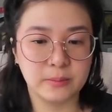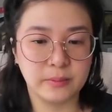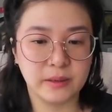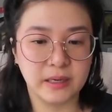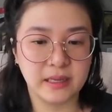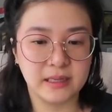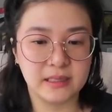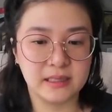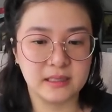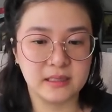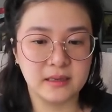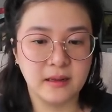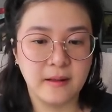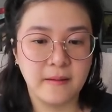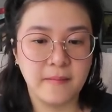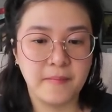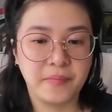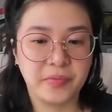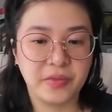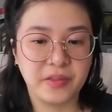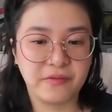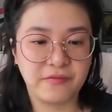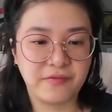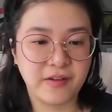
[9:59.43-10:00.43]
but it's
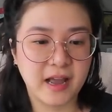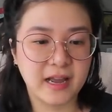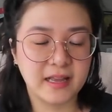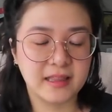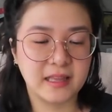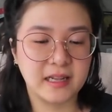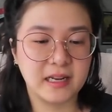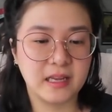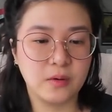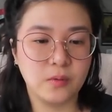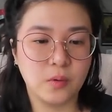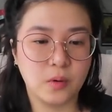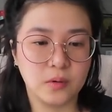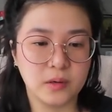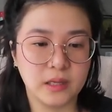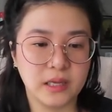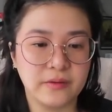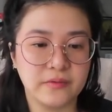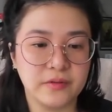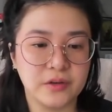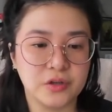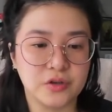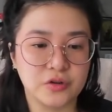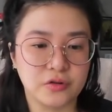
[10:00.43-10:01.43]
the fact that he won't even